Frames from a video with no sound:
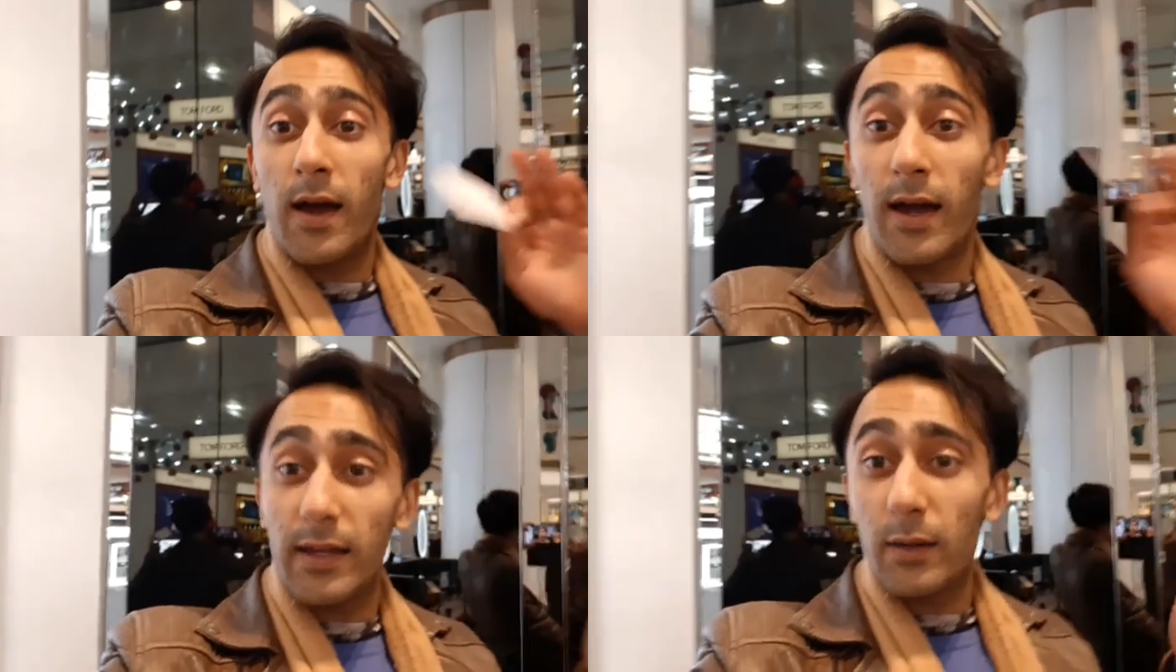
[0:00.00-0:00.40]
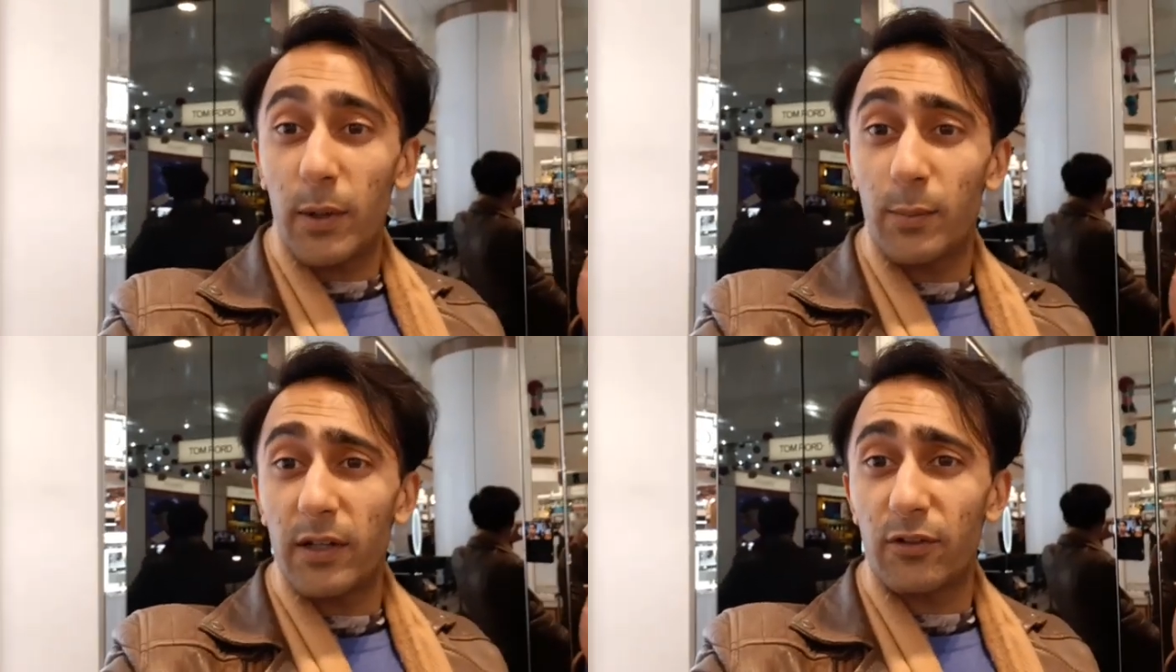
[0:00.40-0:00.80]
Hey there
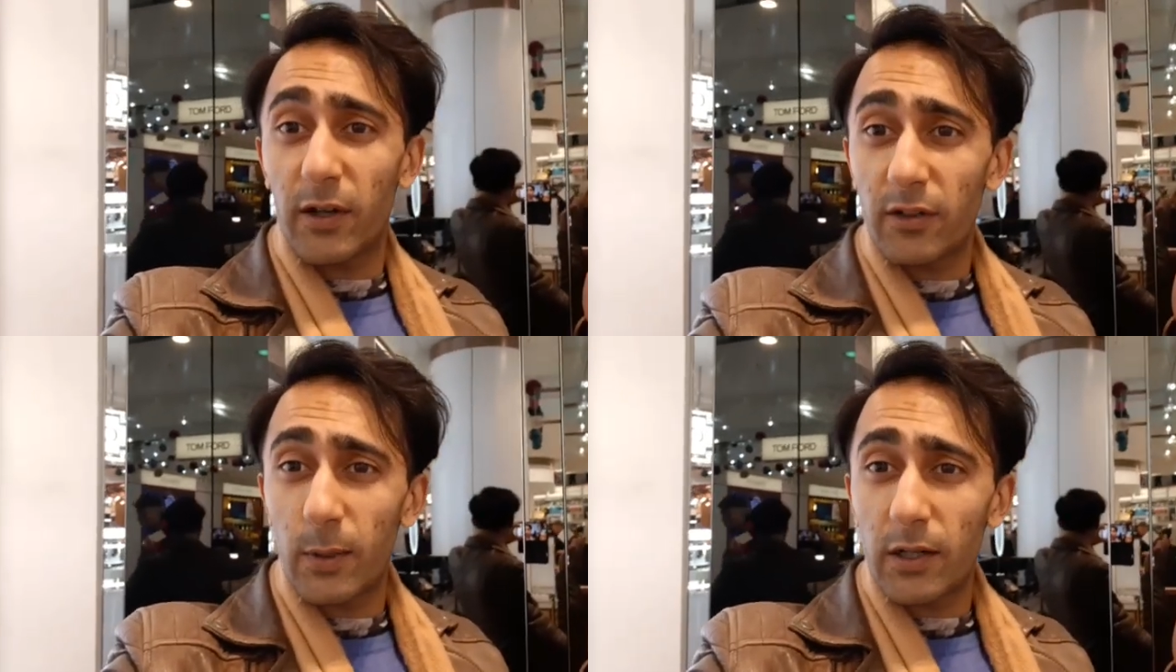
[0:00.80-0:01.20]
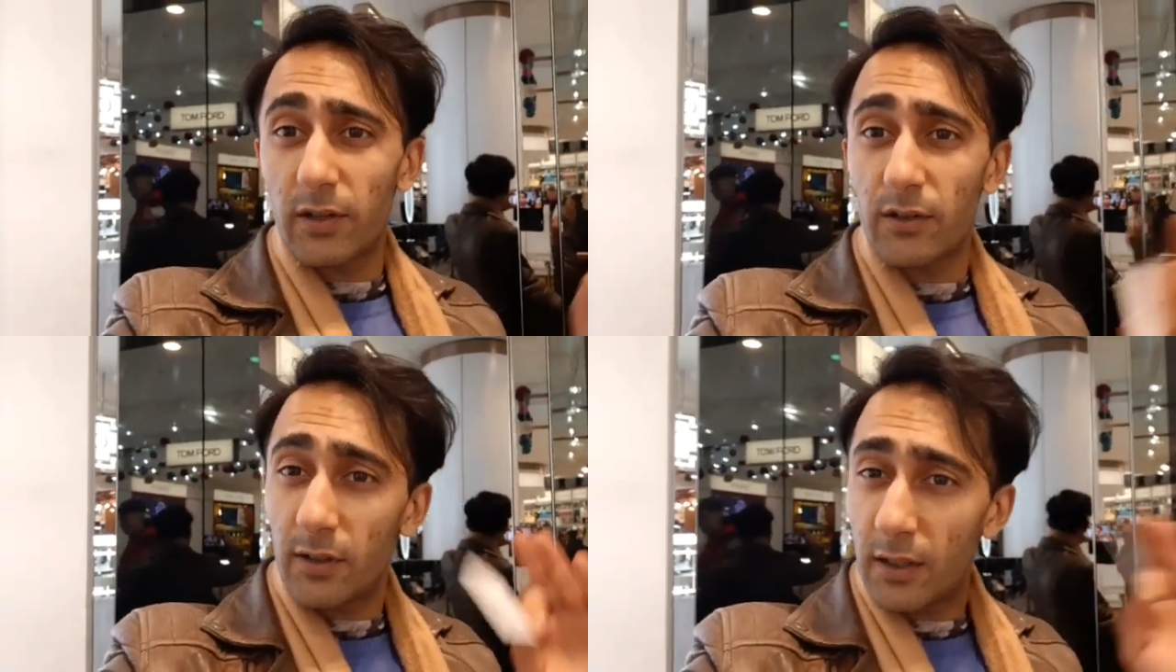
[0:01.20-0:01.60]
people, it's Fresh Mark
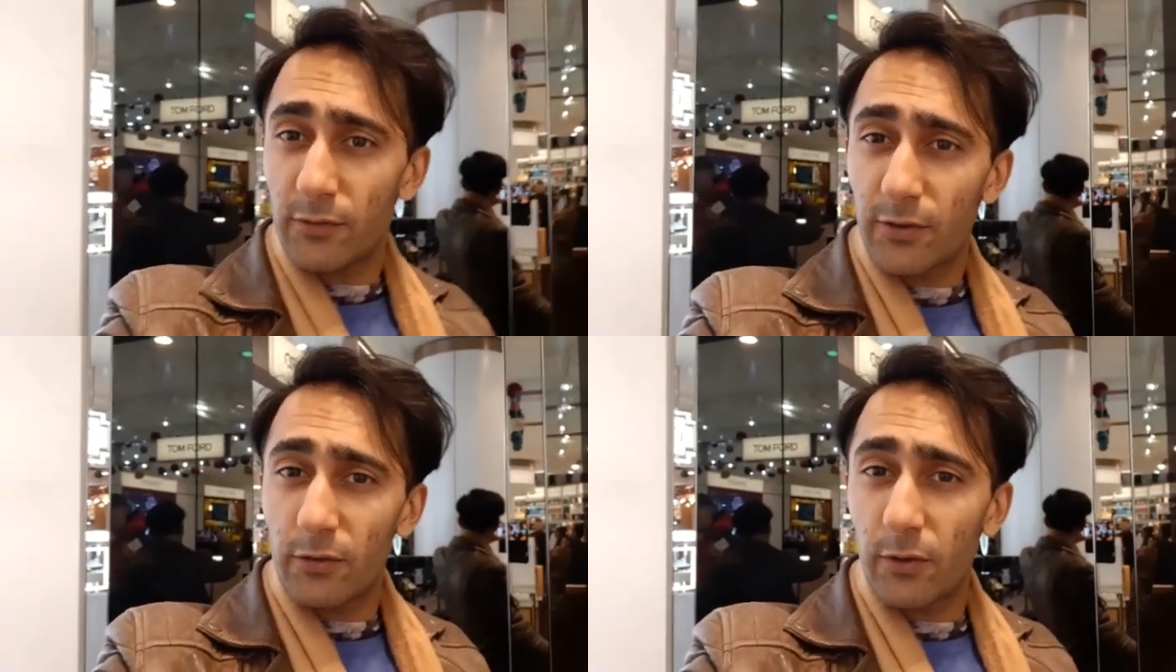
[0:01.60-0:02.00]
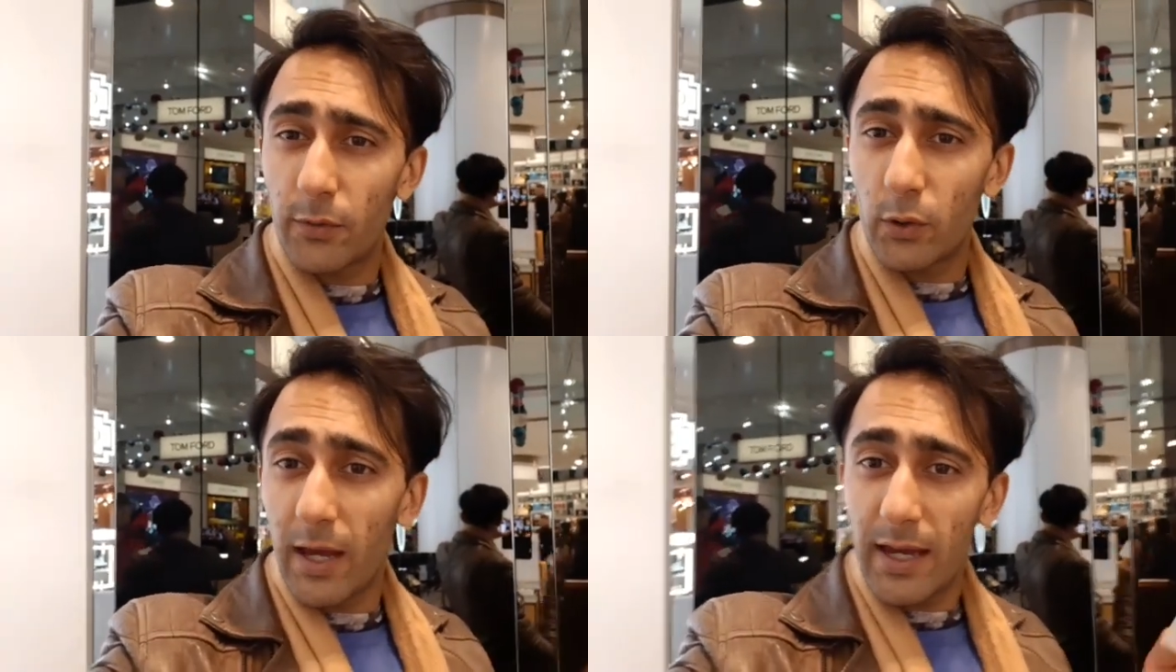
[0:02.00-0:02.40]
Sense, another Fresh
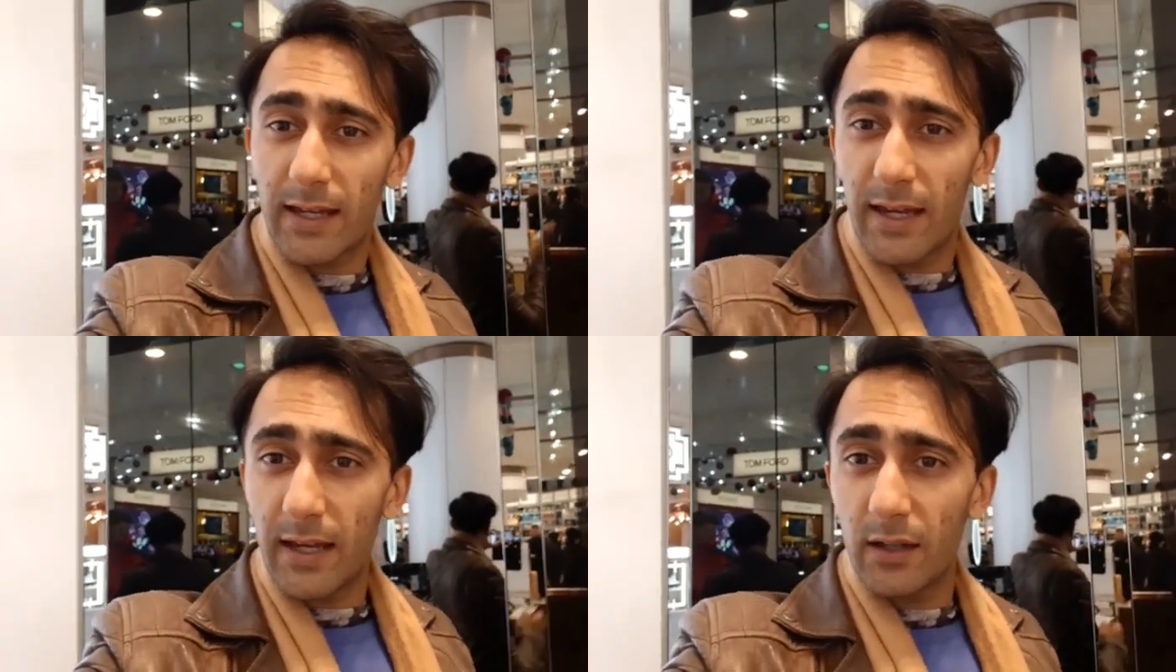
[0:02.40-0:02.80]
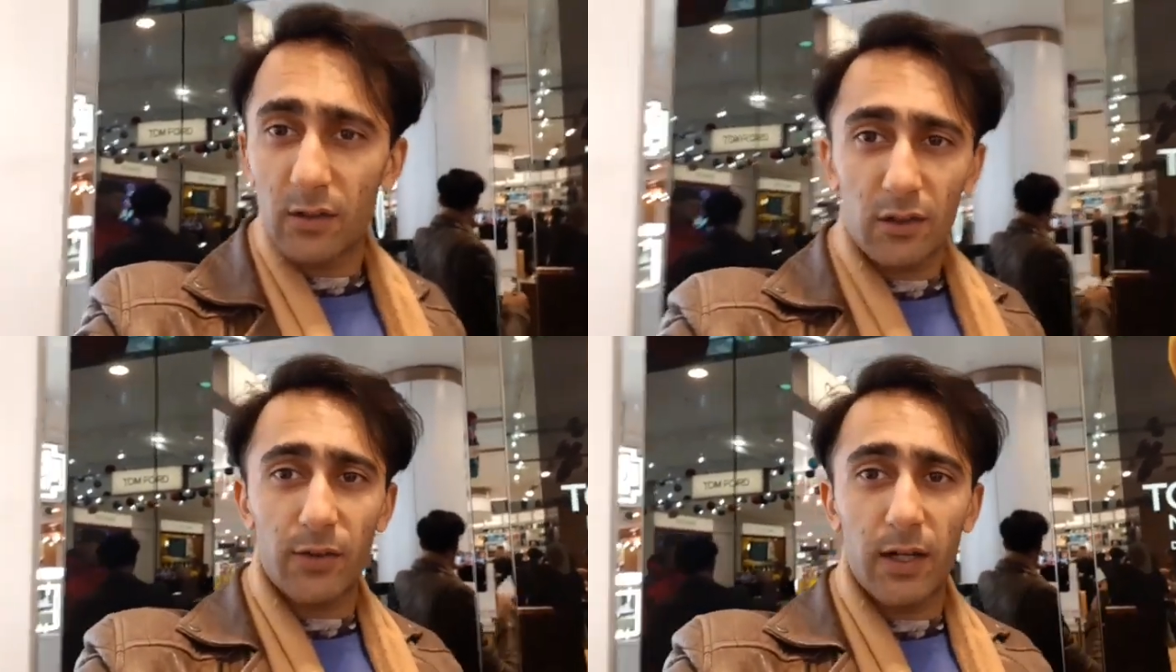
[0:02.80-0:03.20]
Review, aka
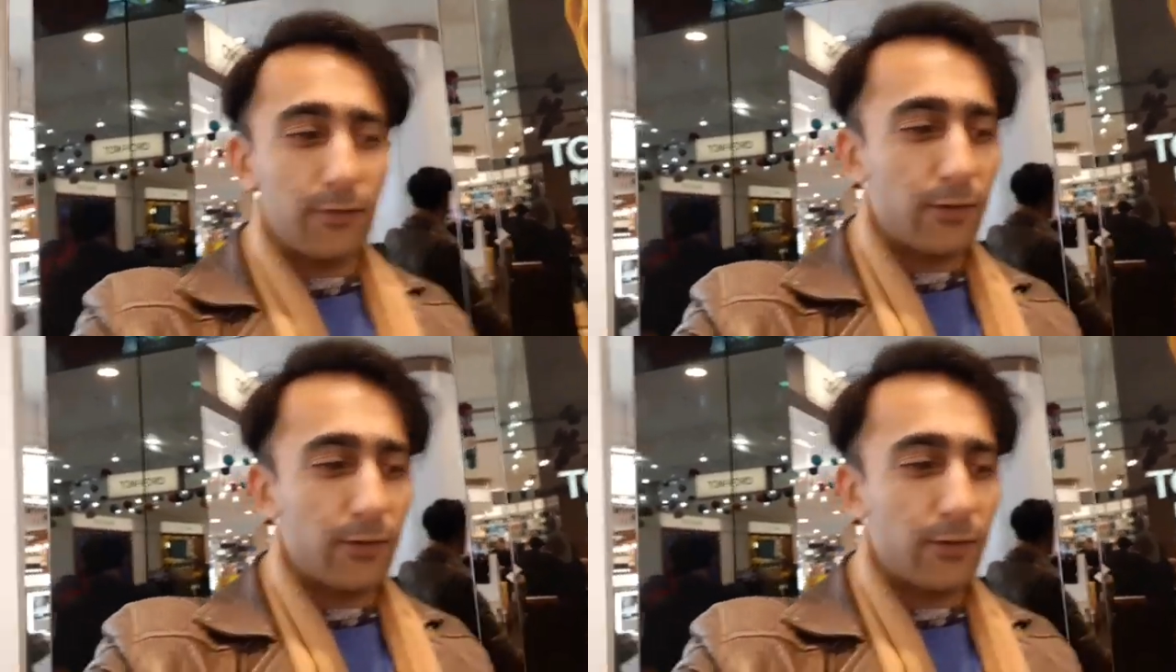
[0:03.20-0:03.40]
Zest for Life